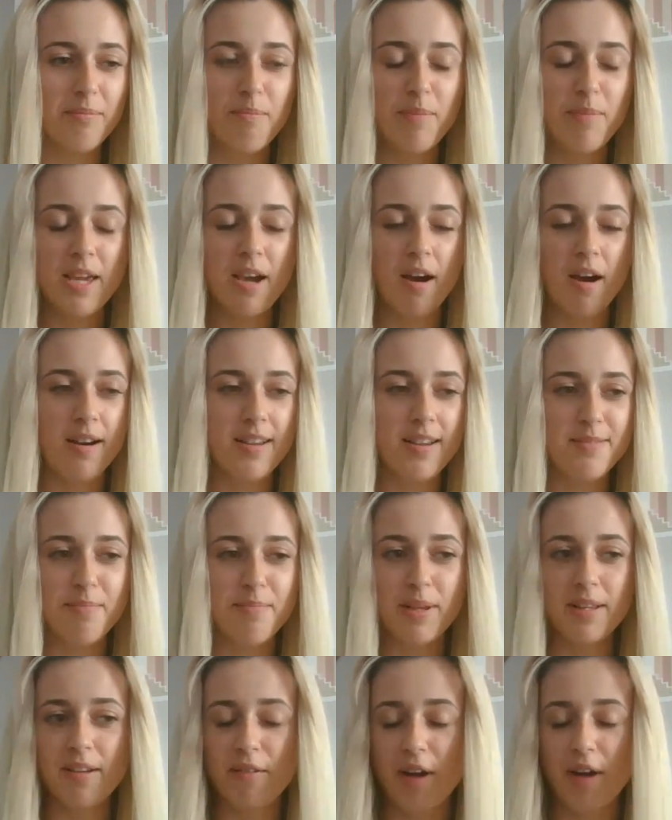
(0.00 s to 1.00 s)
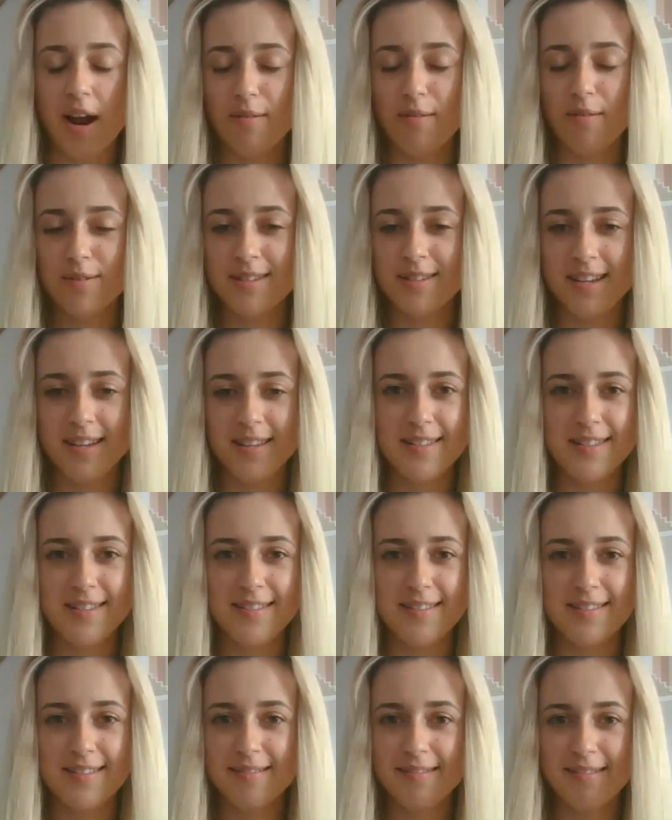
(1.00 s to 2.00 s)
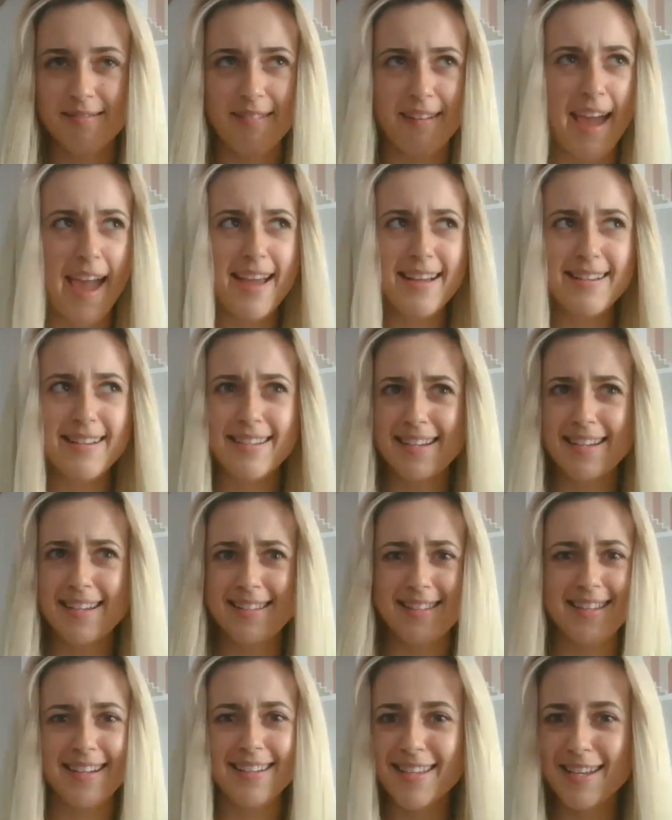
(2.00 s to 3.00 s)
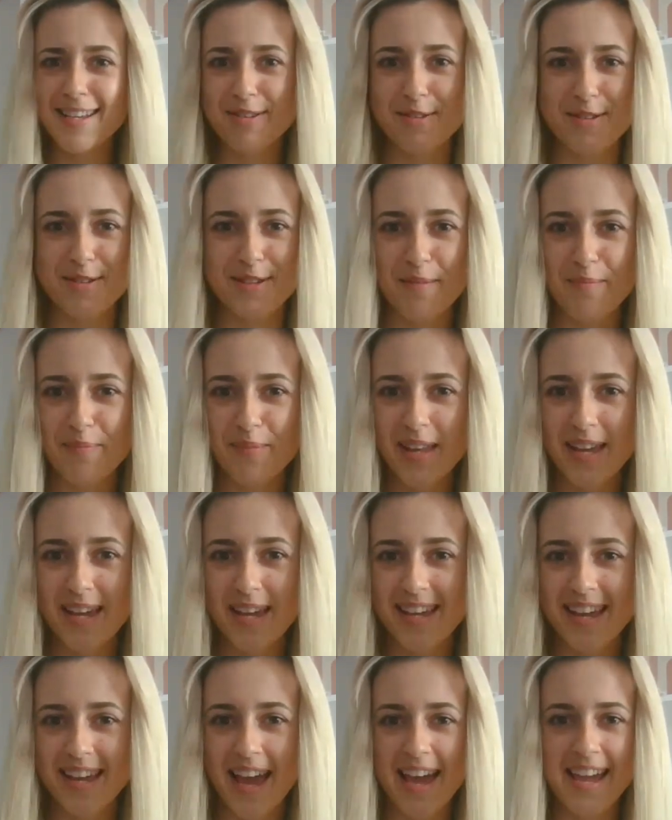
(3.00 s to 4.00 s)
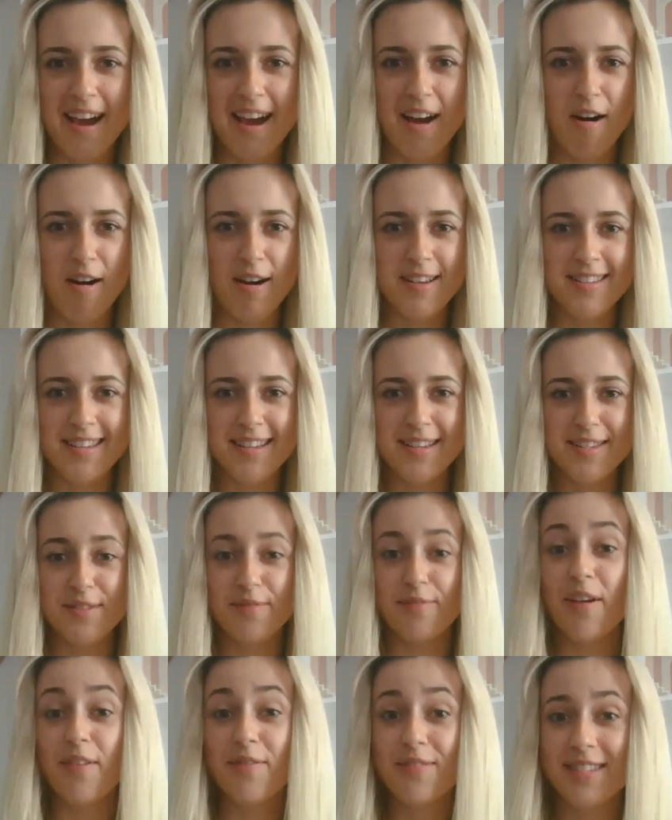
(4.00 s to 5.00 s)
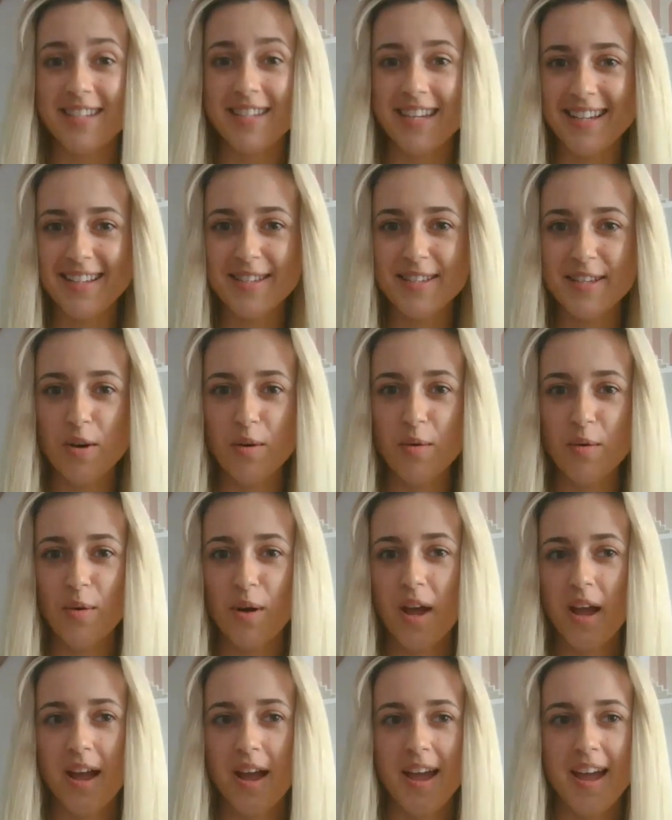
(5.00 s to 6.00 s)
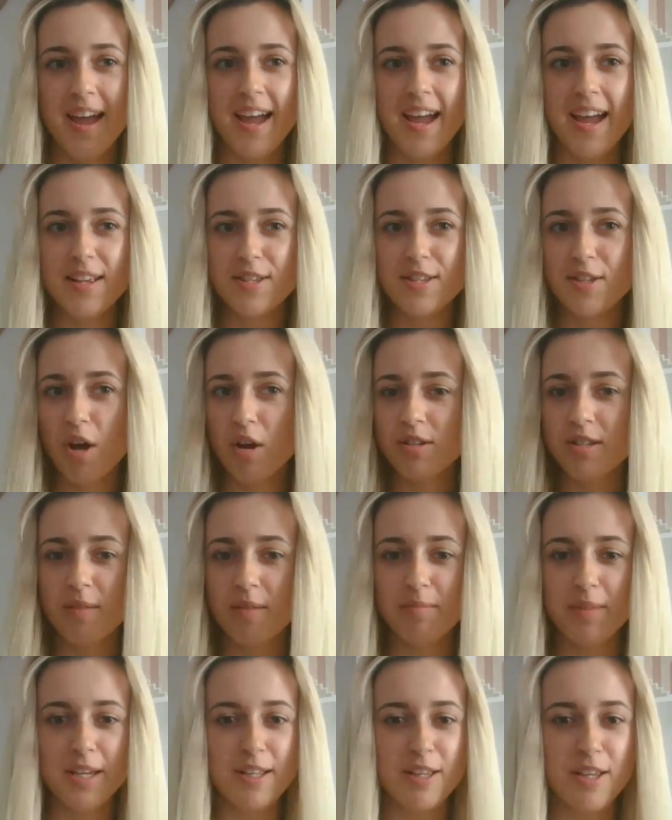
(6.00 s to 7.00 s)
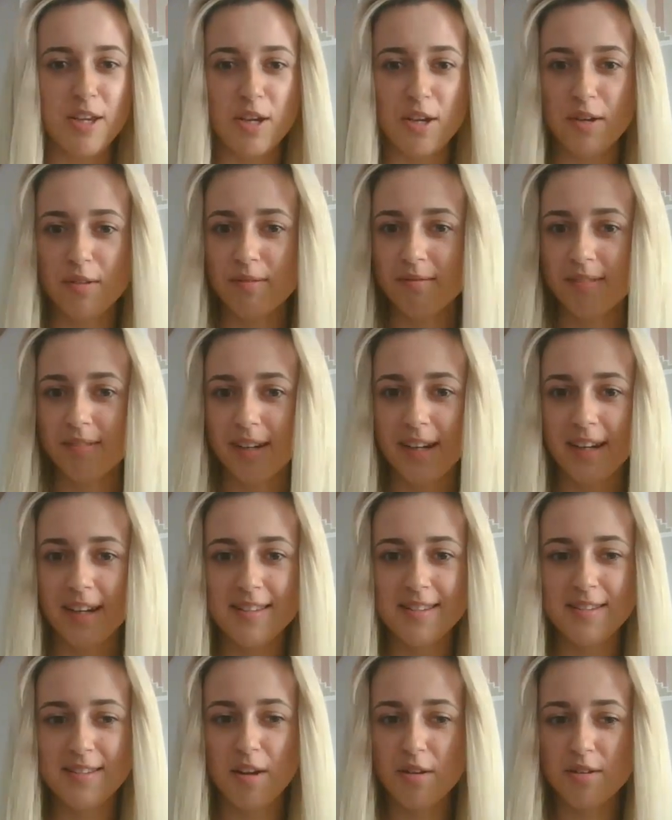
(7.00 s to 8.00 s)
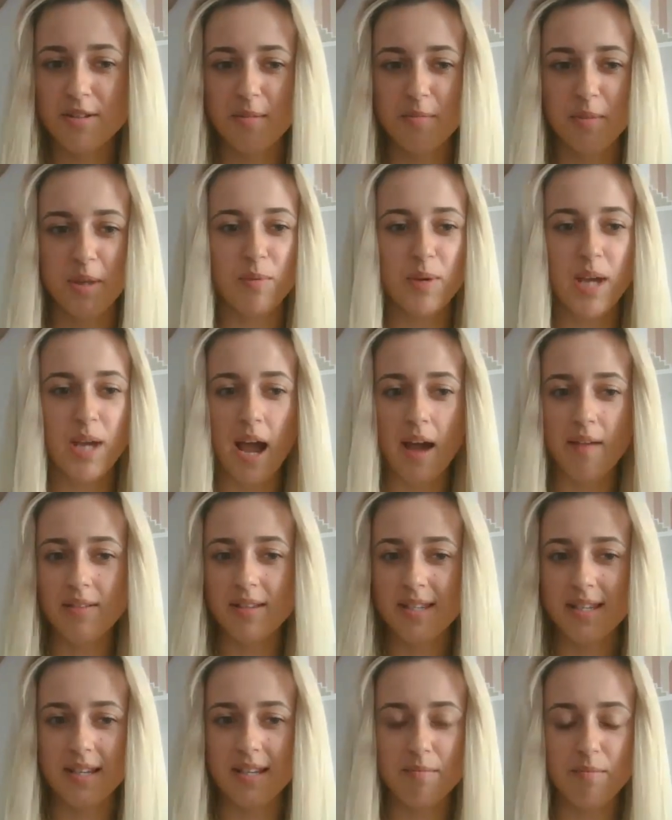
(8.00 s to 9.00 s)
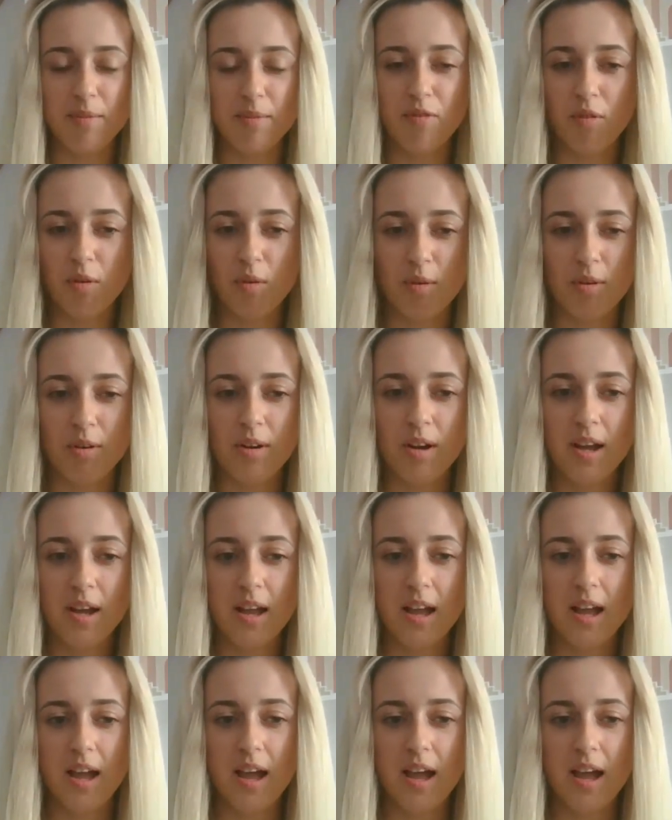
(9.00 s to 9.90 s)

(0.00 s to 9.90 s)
BI's been around since 1860s or something, AI since 50s. So it's not something new. It's not something we haven't seen before.